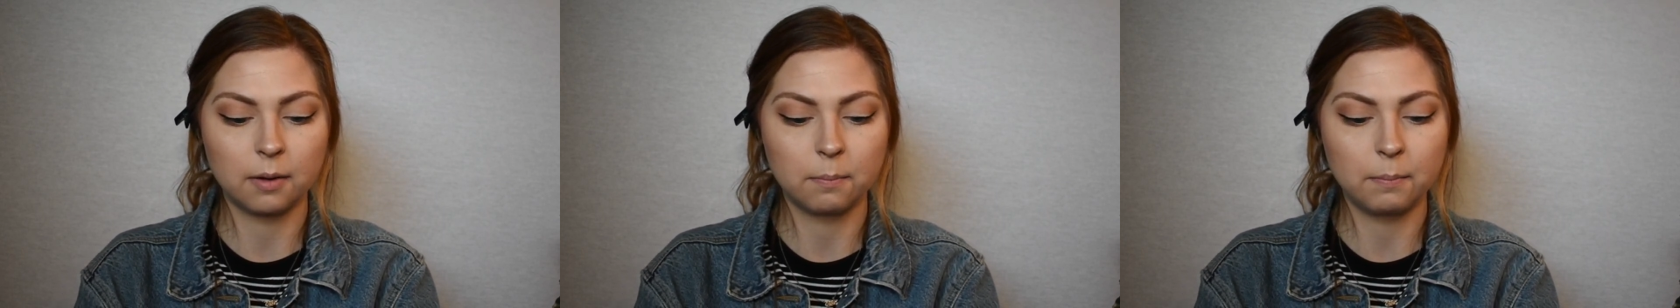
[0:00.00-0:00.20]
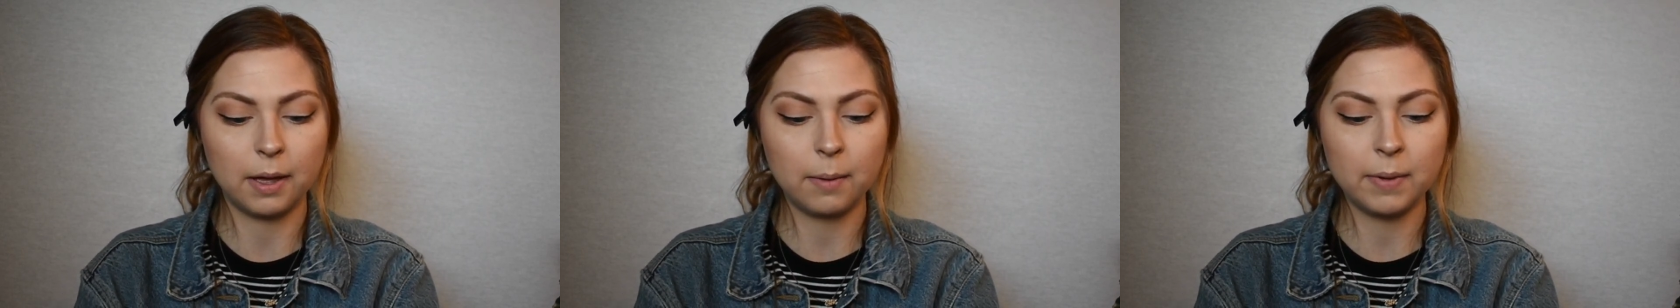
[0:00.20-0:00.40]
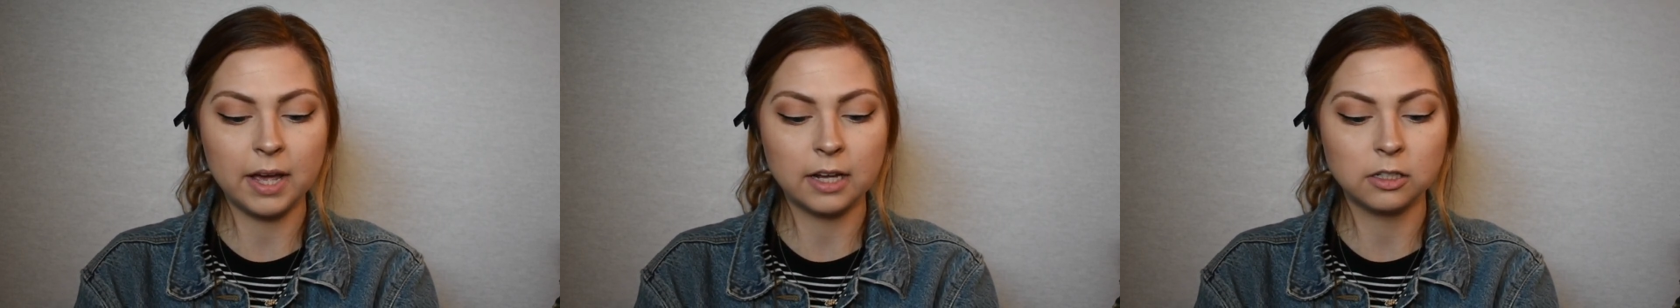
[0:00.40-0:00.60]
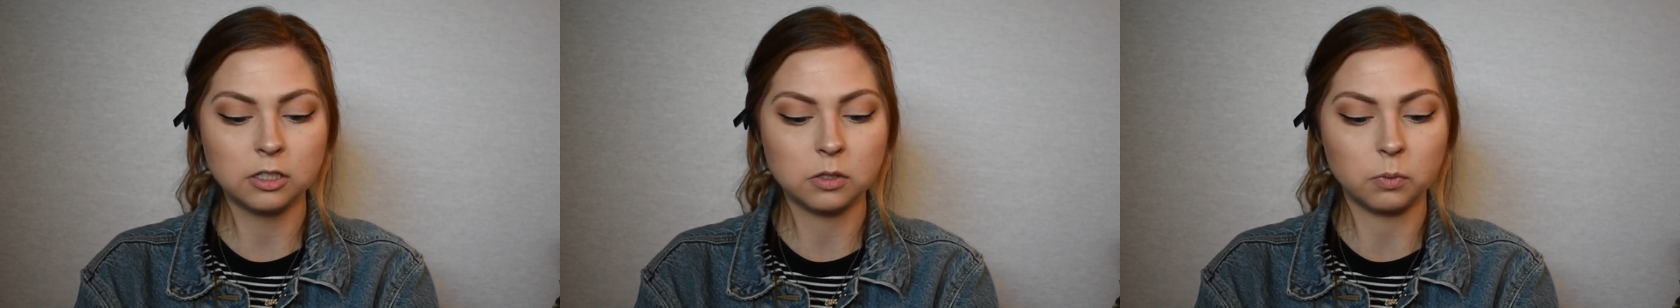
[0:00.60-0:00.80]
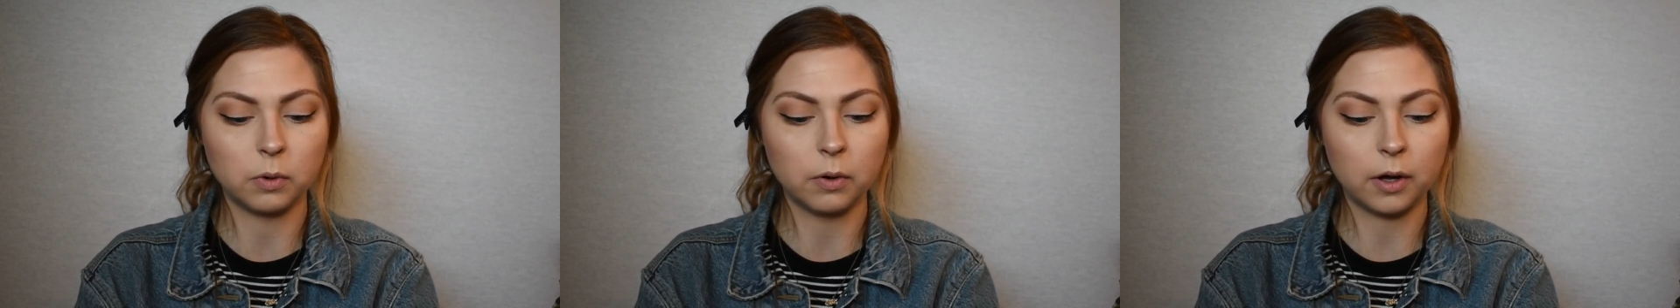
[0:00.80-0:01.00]
maybe I
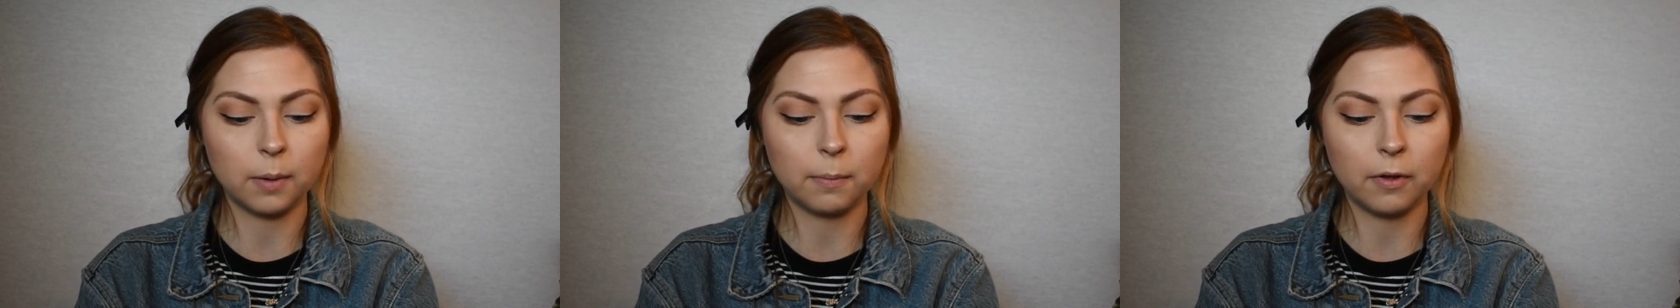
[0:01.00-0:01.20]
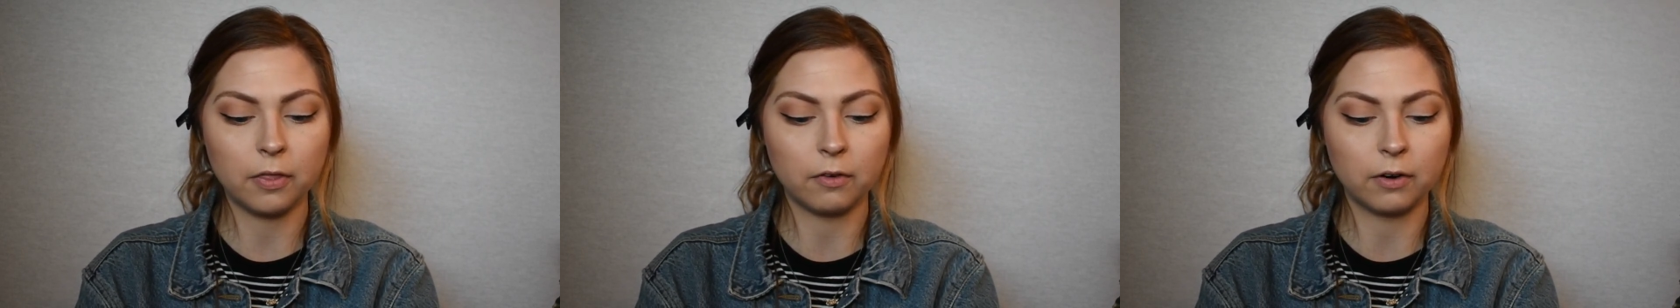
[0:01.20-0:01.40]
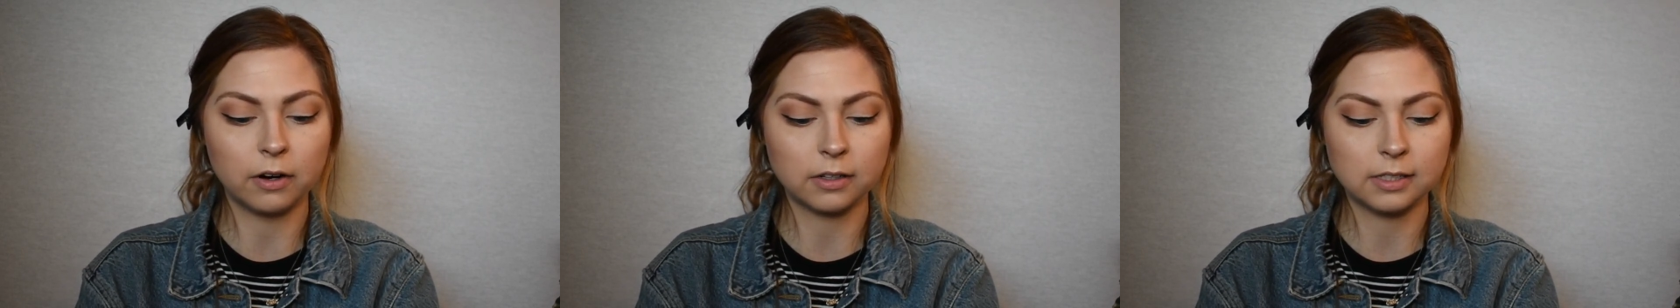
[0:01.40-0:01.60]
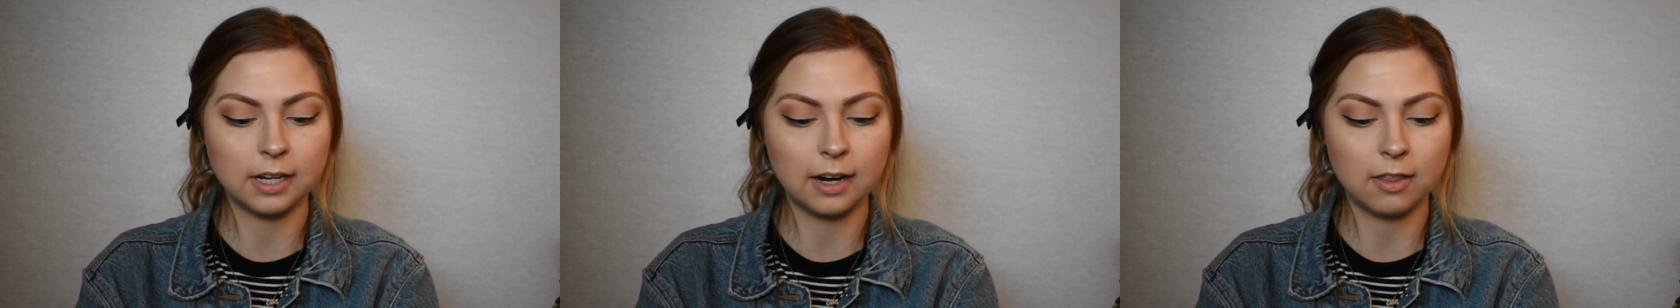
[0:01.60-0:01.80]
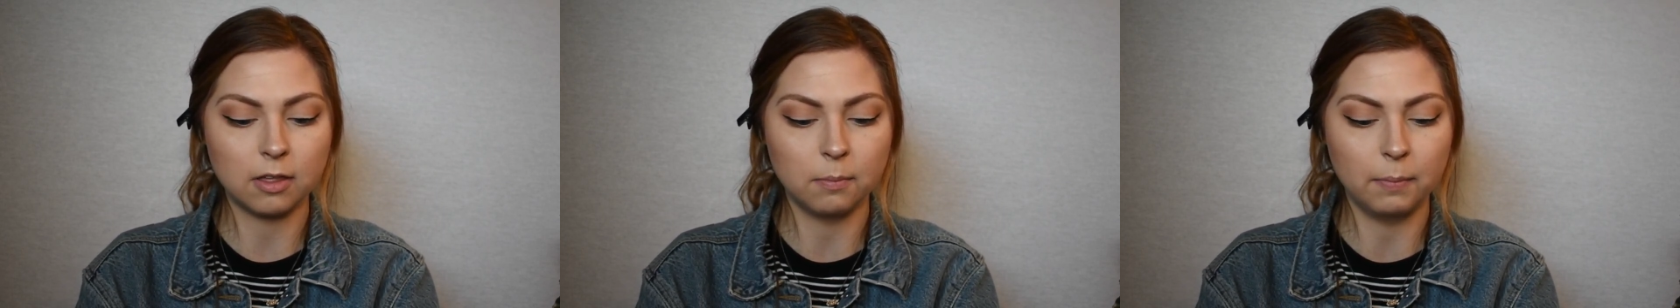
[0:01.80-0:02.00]
just woke up on the wrong
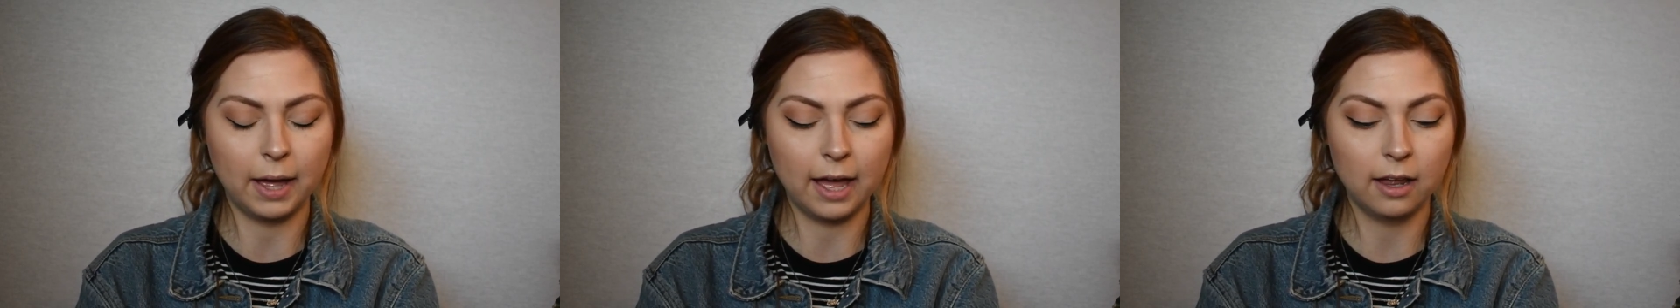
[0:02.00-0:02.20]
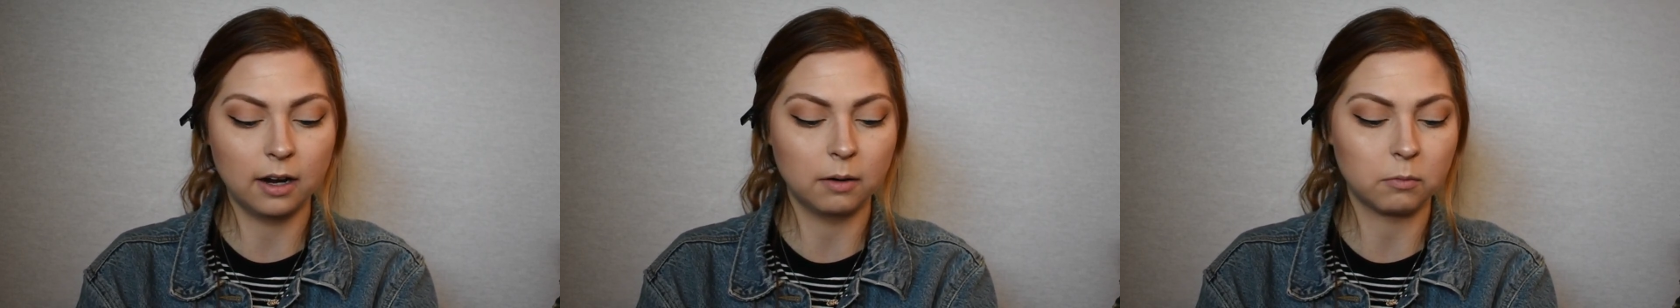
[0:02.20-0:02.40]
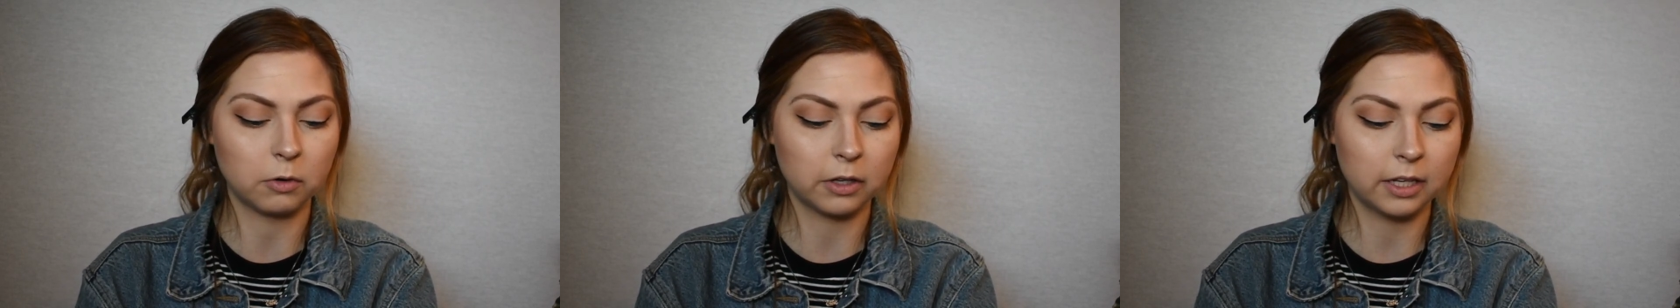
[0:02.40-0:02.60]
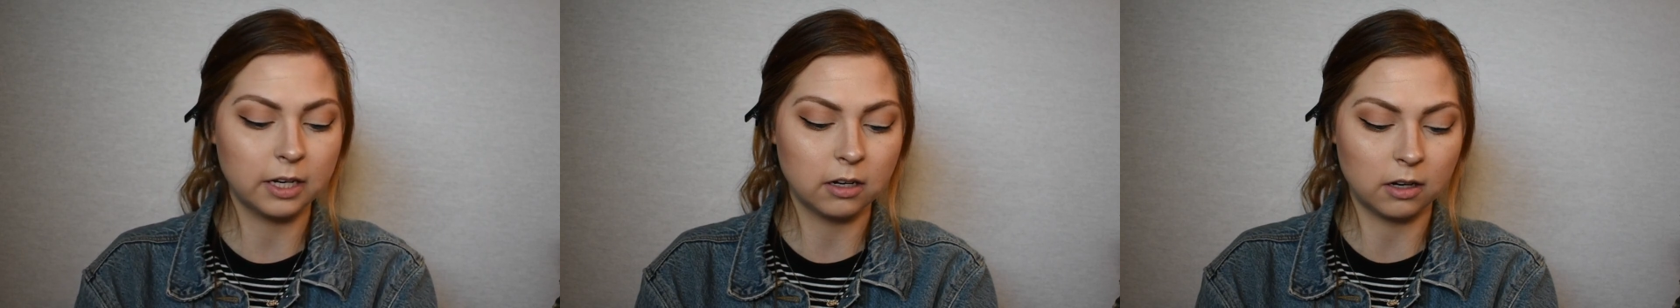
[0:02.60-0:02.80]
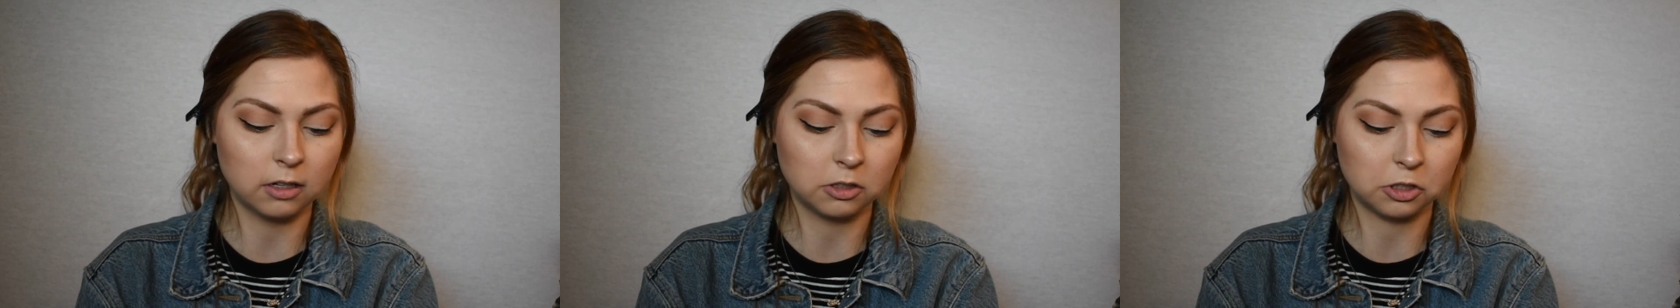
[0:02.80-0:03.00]
side of the bed. I'm really
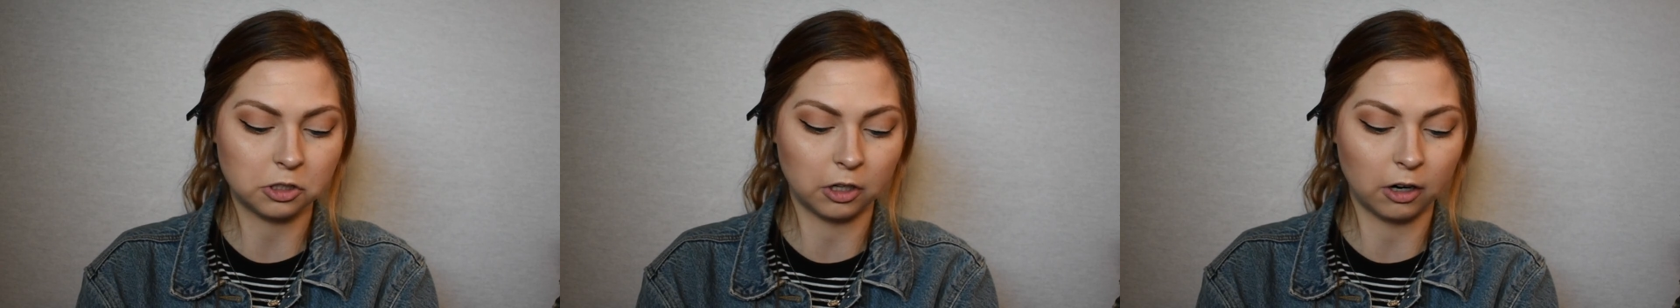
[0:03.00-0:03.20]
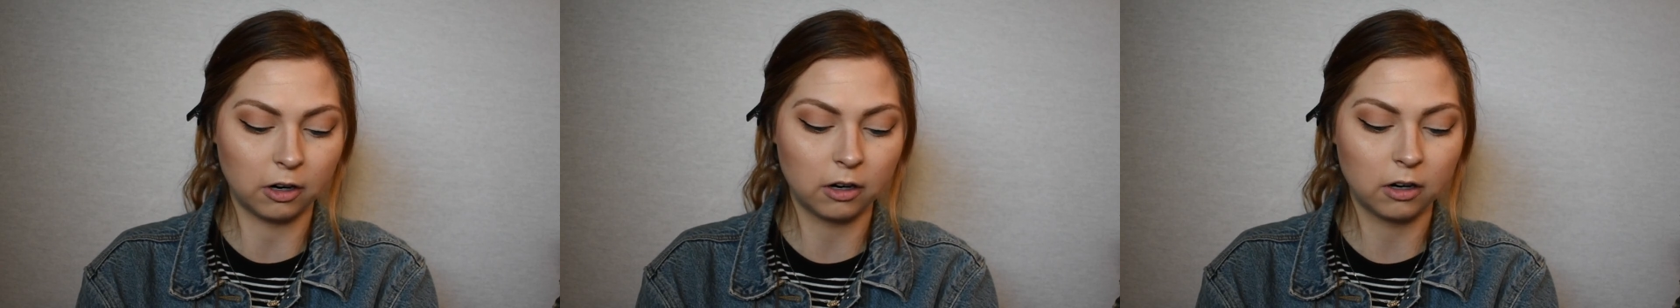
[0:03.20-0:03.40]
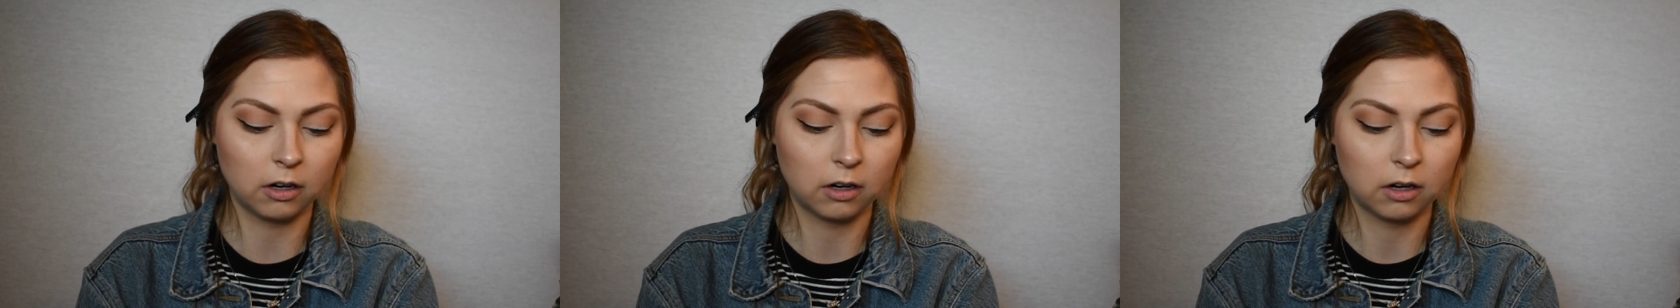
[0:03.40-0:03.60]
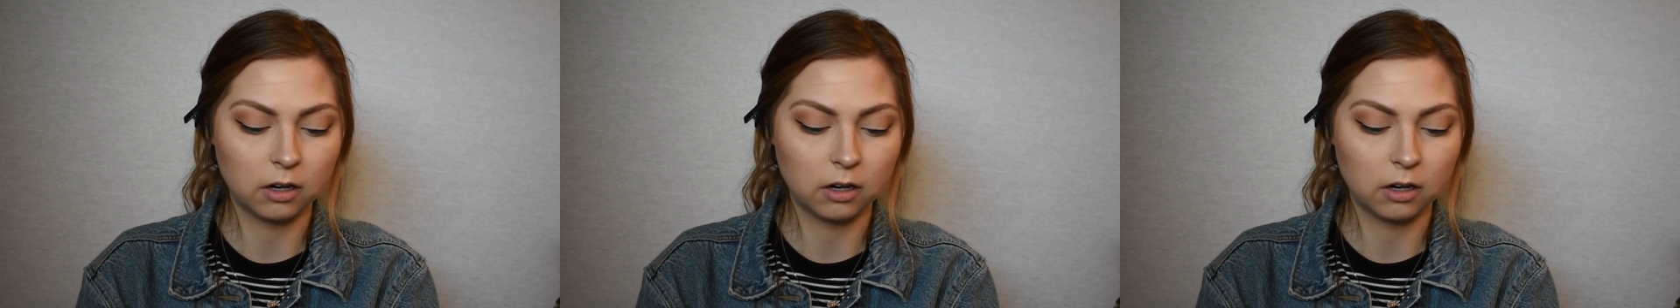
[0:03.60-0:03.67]
not sure.